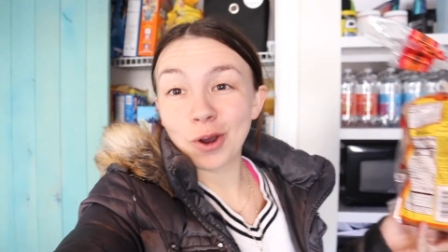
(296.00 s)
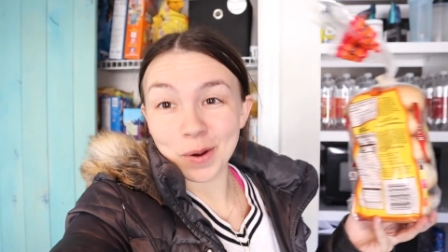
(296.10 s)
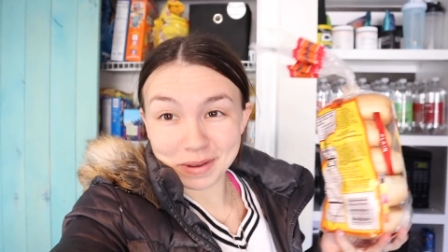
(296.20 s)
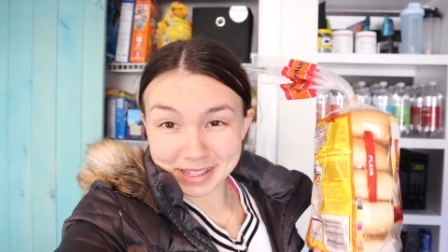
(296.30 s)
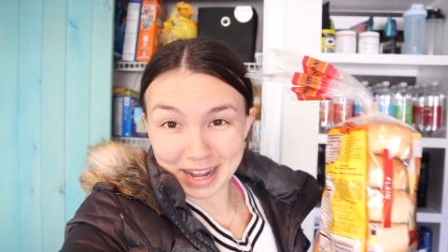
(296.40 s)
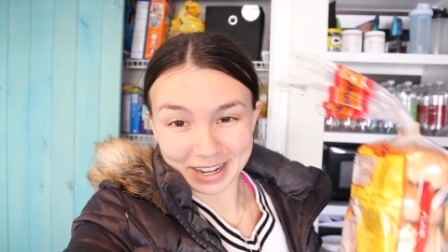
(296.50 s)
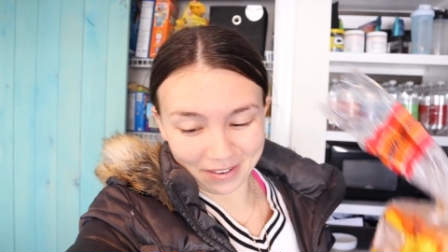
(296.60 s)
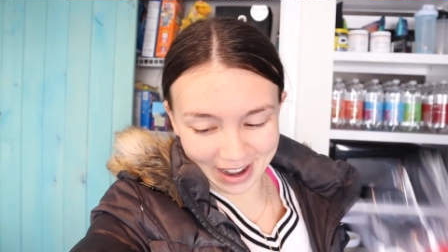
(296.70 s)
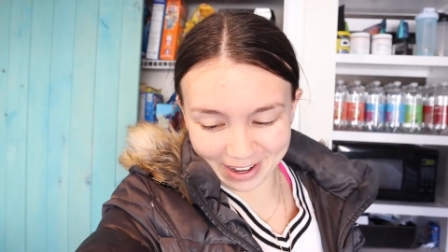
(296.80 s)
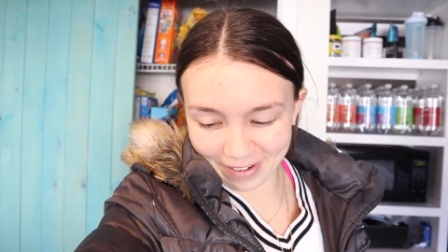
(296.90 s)
Stormy's not
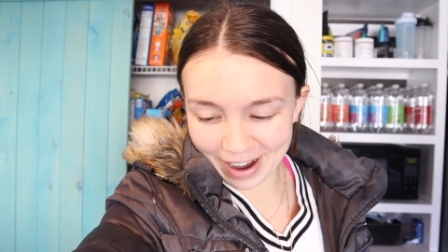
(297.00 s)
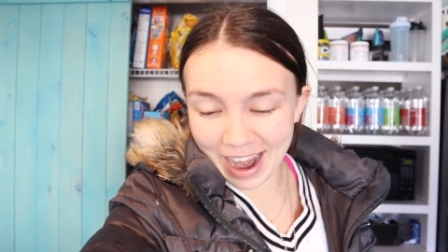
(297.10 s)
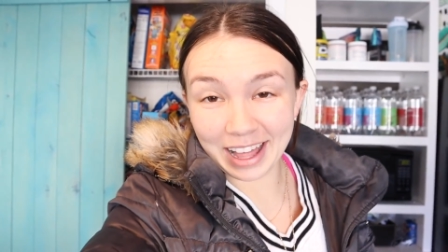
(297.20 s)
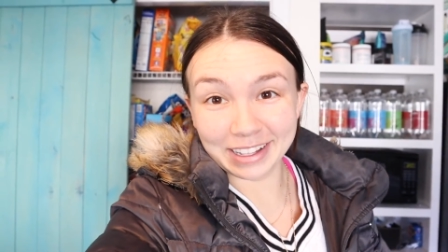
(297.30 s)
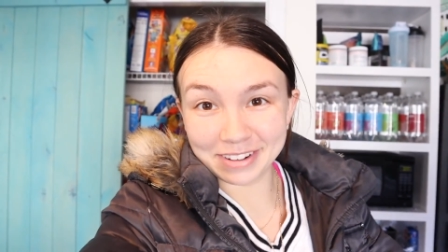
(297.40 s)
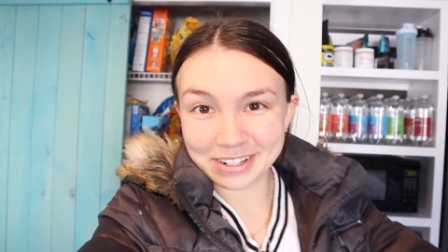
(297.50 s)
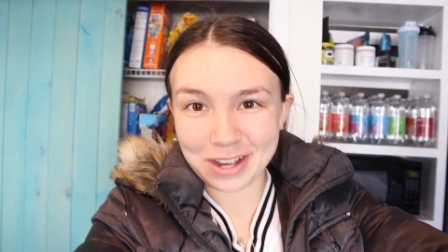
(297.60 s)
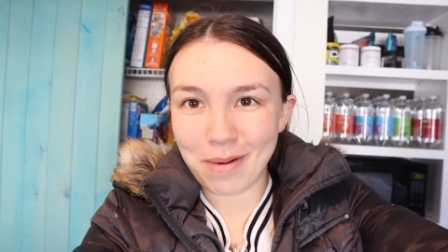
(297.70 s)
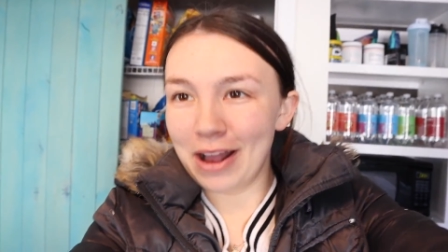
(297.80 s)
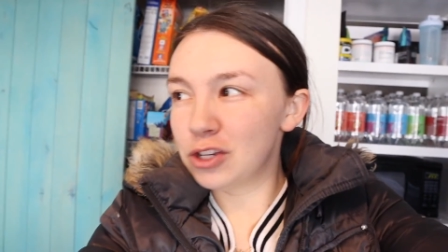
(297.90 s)
going anywhere. I love her
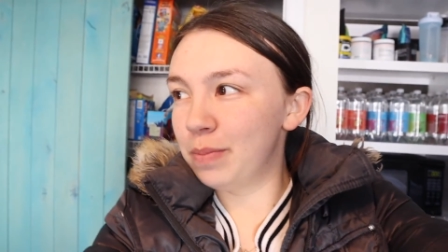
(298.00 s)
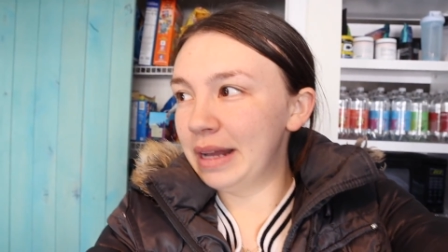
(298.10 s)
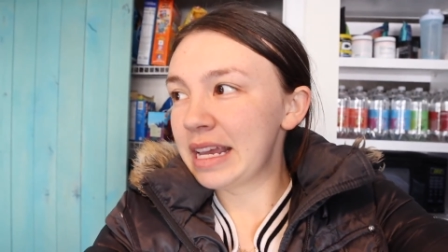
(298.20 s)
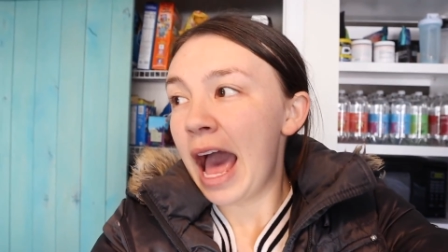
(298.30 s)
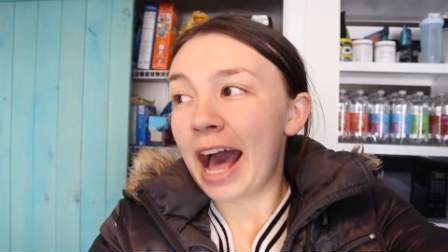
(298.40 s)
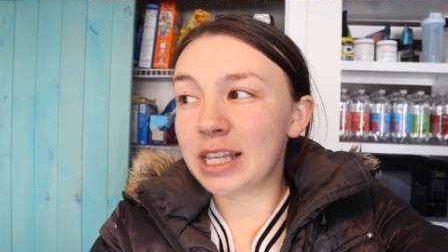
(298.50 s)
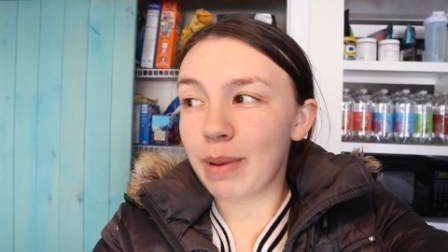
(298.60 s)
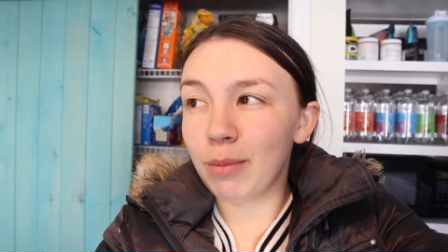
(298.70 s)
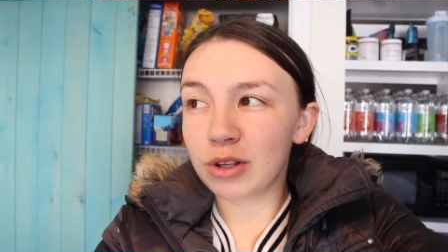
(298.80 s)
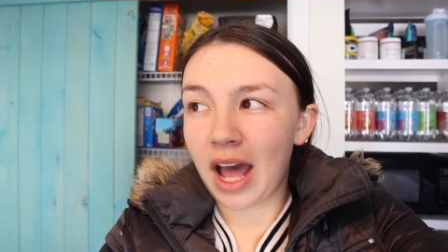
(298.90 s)
so much, but I
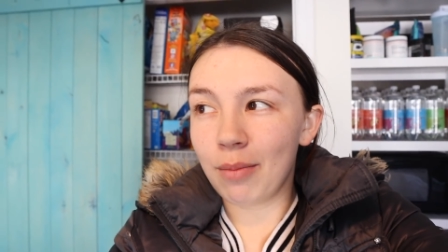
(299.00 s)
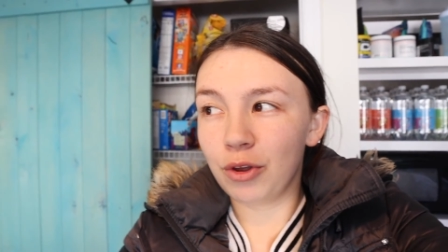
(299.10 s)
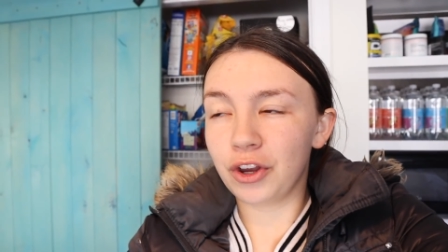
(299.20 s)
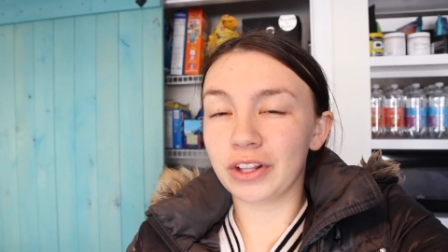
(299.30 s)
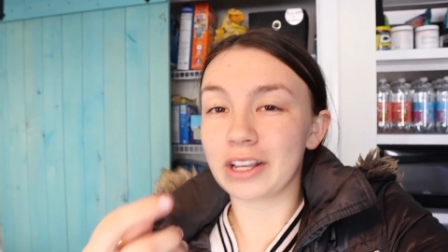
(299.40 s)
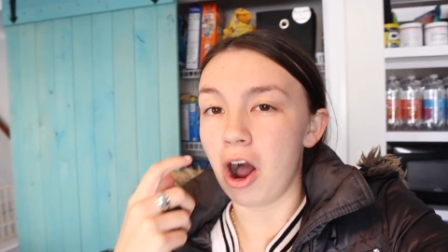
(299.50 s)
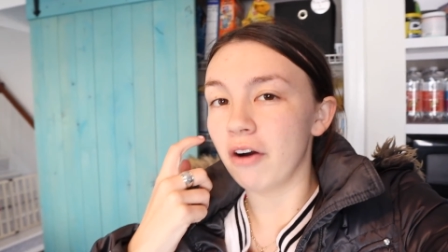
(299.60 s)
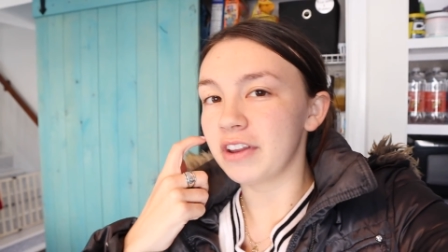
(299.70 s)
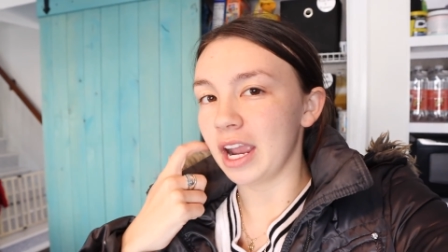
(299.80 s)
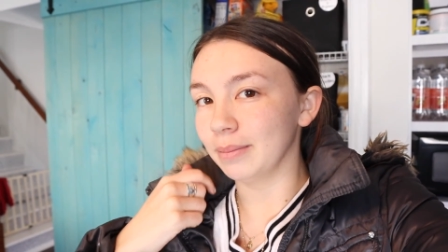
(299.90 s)
spend more time with her like
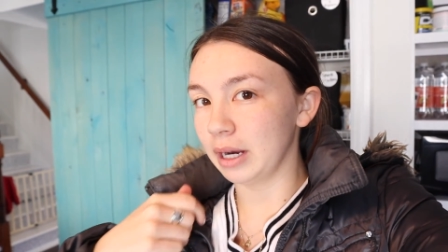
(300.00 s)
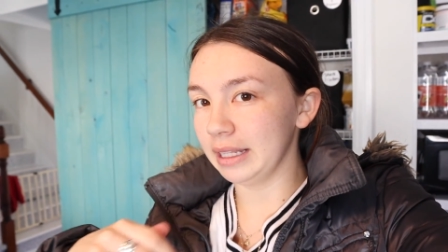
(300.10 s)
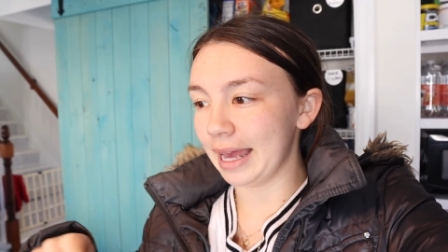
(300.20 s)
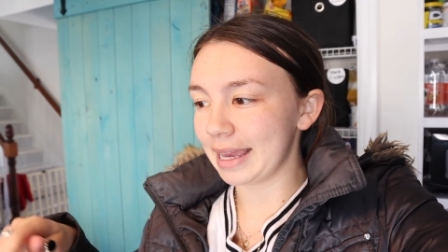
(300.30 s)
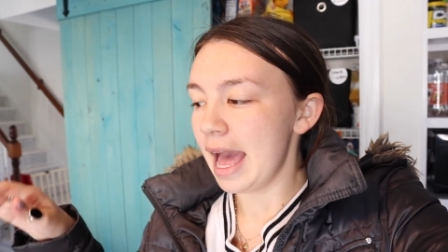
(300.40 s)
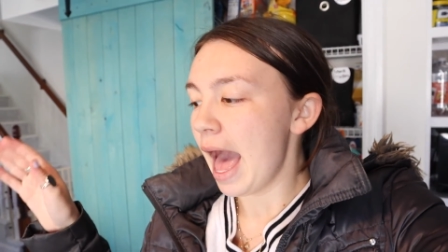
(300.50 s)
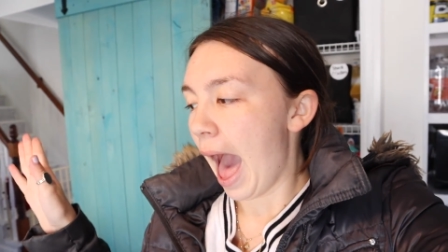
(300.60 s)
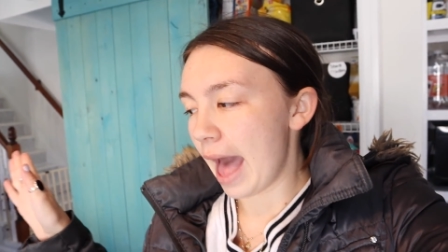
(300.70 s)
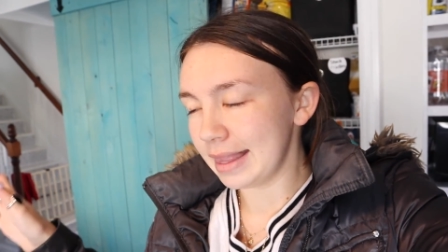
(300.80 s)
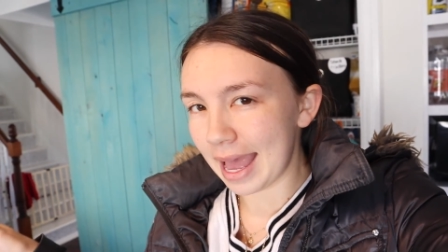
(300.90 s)
off camera, like
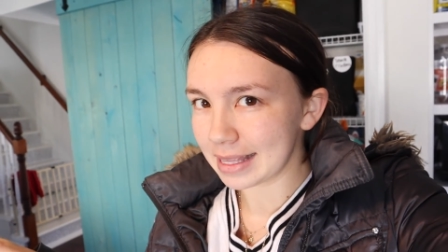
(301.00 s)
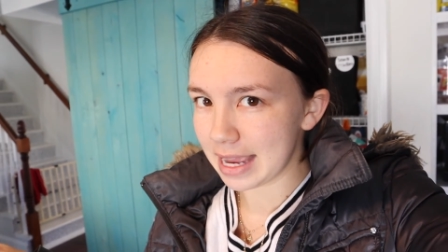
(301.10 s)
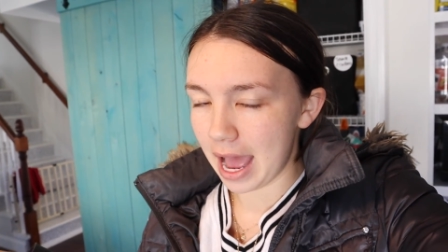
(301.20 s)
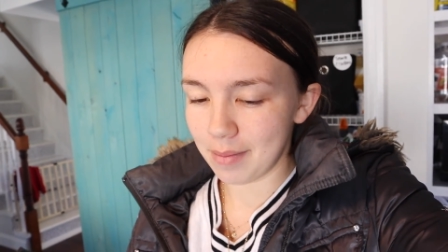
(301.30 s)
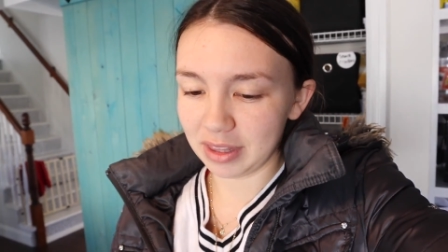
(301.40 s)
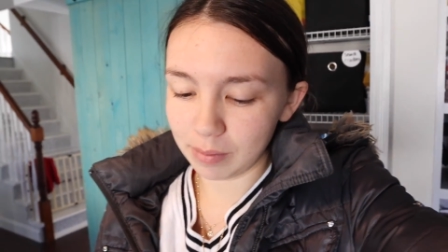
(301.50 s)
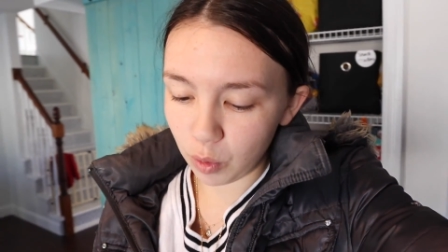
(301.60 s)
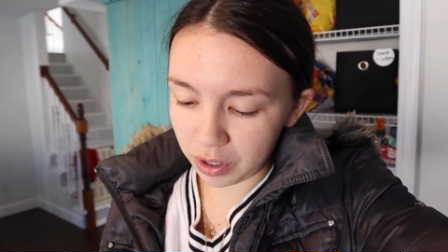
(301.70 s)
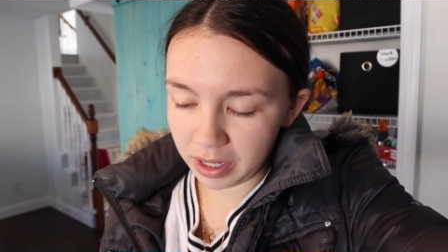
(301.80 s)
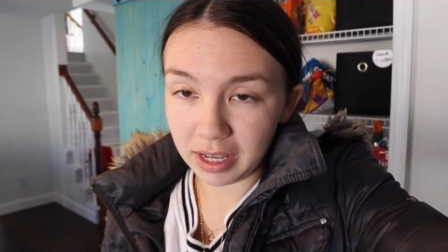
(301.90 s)
at nighttime, in the
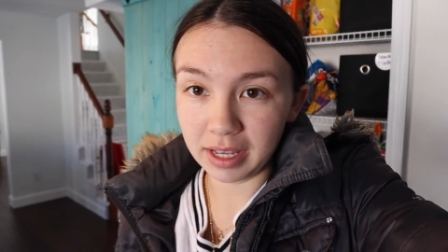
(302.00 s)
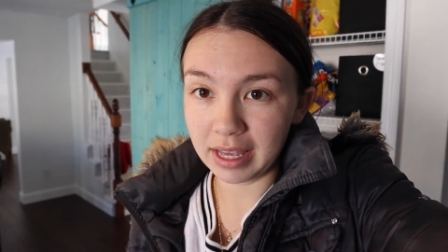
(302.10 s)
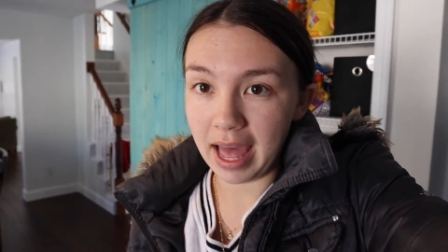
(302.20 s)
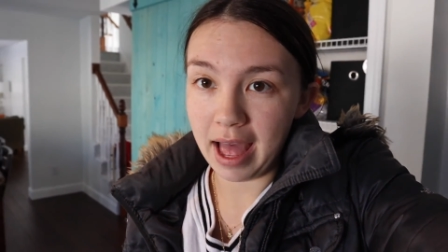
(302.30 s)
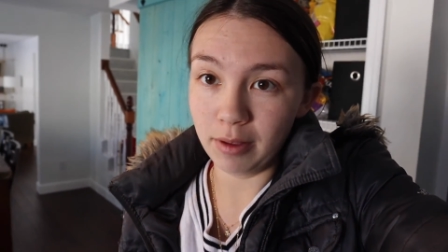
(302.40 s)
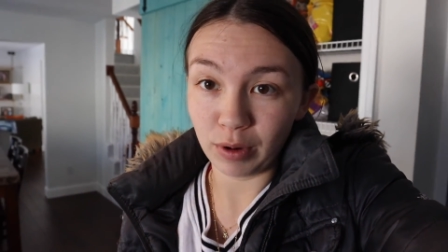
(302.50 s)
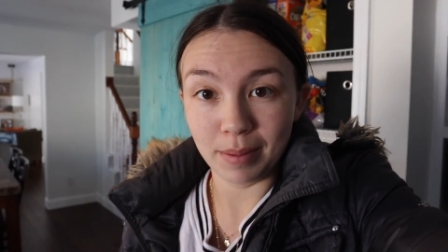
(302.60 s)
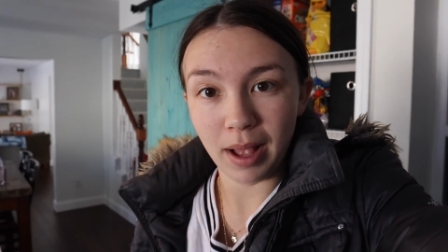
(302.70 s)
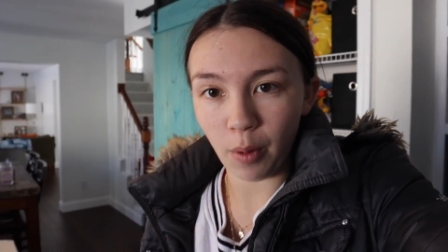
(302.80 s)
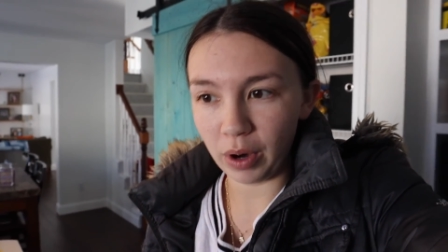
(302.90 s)
morning, and when
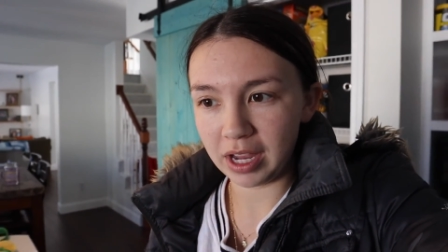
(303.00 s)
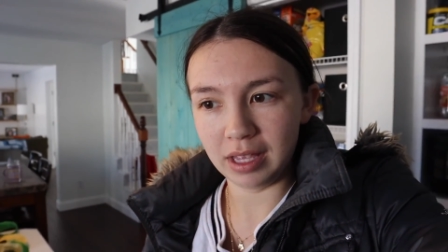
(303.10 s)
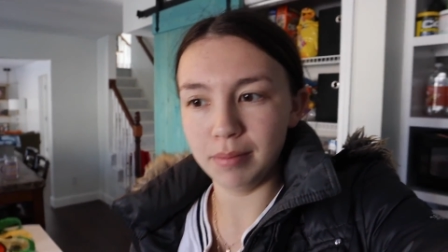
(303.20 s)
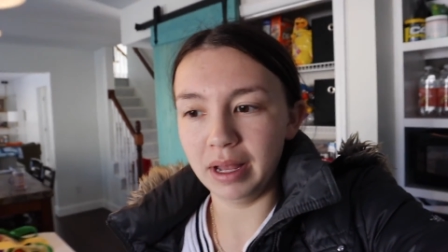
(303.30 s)
I'm not working,